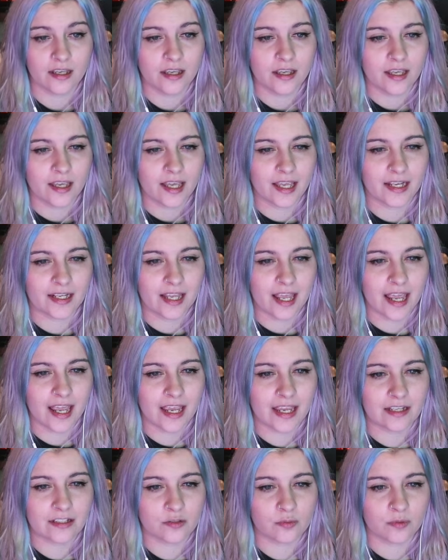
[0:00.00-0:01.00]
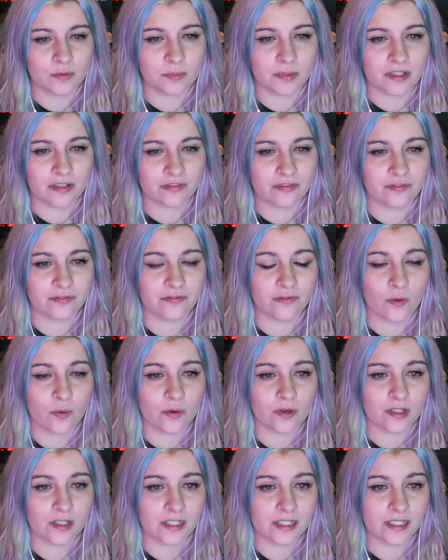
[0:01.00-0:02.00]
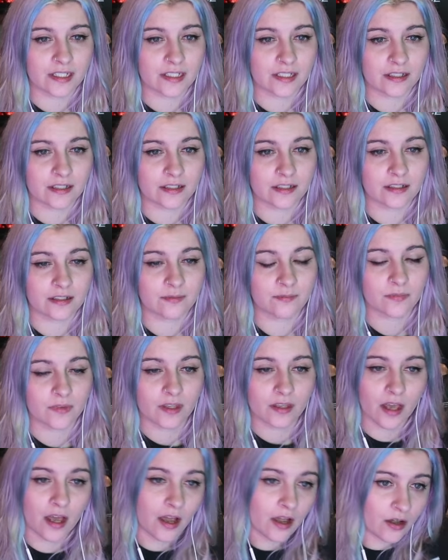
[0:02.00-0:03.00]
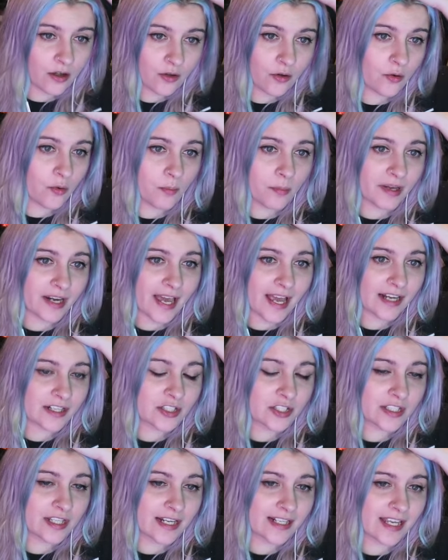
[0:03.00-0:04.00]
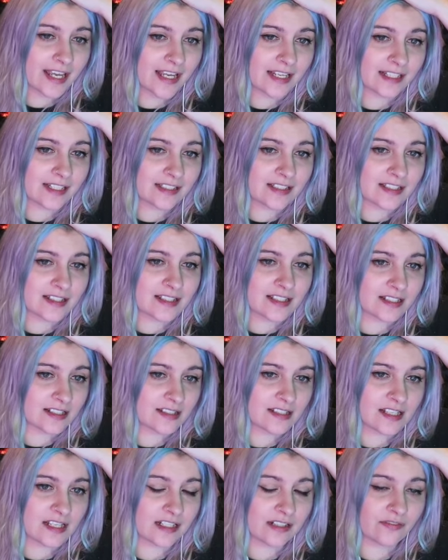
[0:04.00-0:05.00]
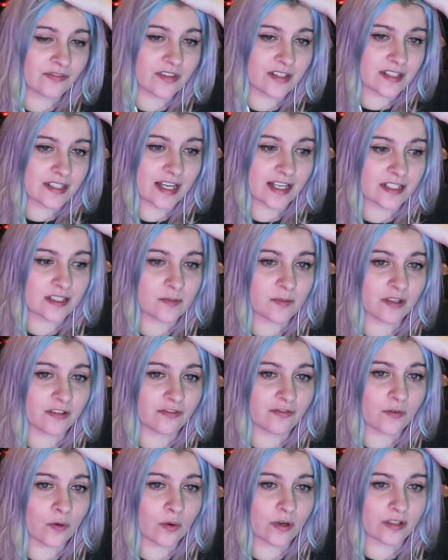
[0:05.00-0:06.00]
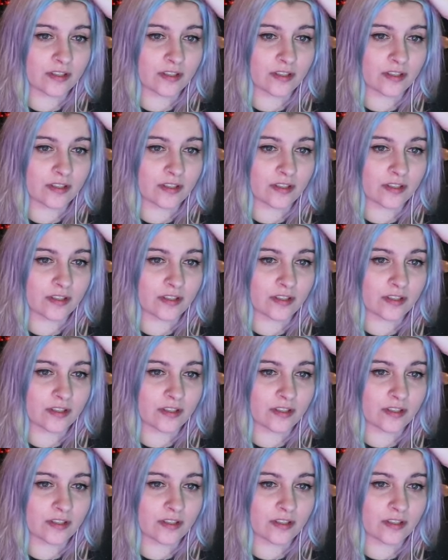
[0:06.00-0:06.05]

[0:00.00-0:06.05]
An 8 would be a 4 here. Oh, but actually I can't get to 16 if this has to be a 4.